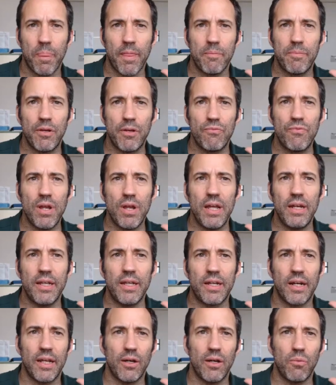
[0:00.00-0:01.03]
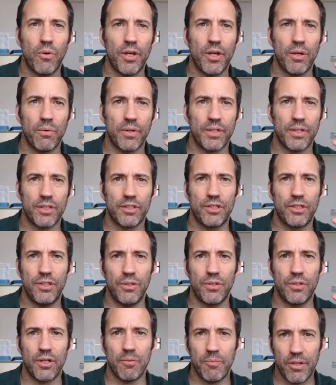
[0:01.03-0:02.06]
be really clear what you want to
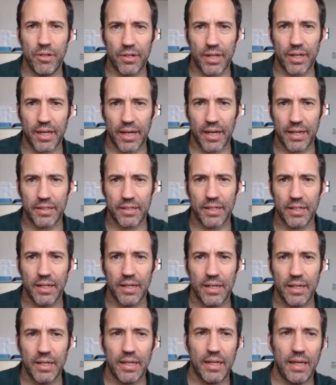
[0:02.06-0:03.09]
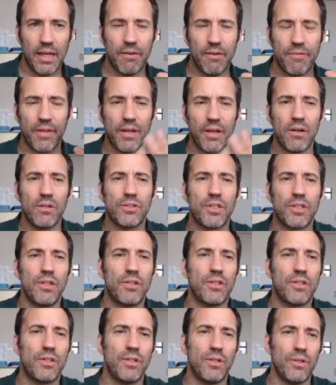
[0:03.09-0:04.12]
communicate. If they ask you
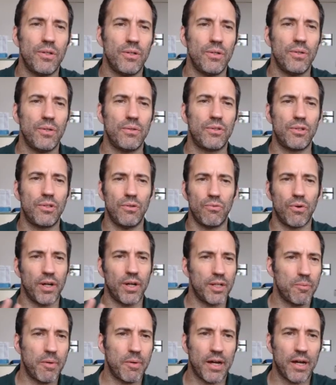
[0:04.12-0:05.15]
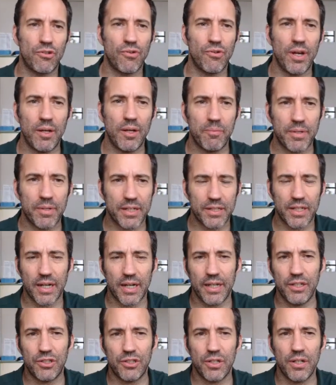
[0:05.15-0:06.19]
to write about a dream
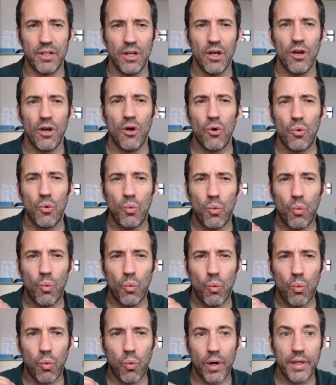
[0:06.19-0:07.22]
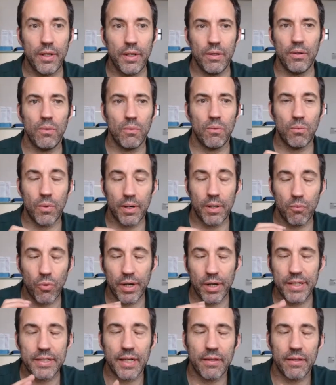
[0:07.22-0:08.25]
destination, what
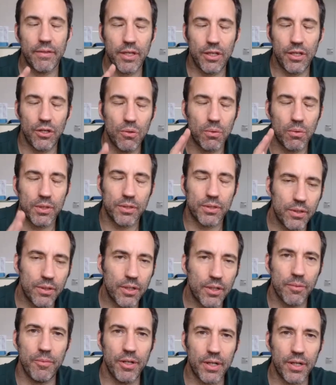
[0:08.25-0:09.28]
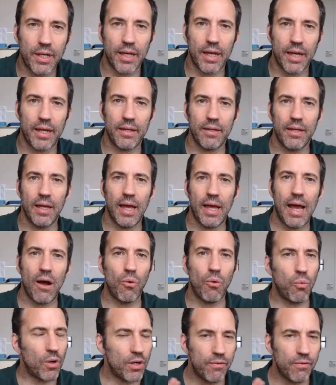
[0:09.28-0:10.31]
is it that you want to communicate? How
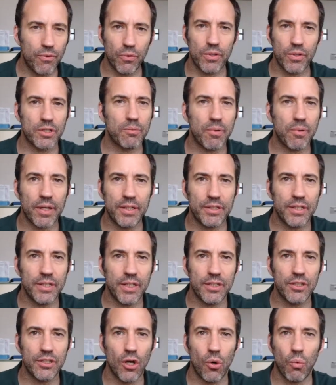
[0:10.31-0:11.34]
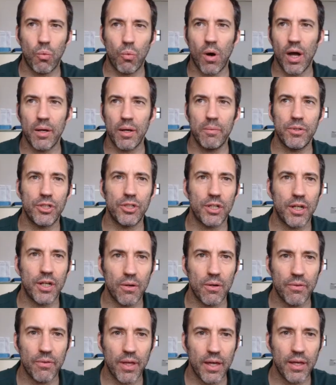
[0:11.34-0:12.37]
wonderful this place is, why we should go
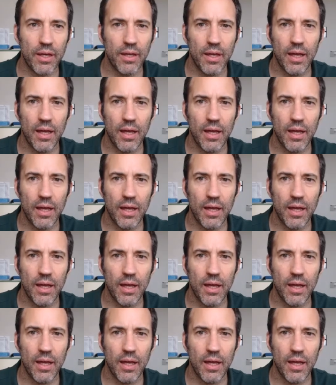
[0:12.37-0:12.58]
there.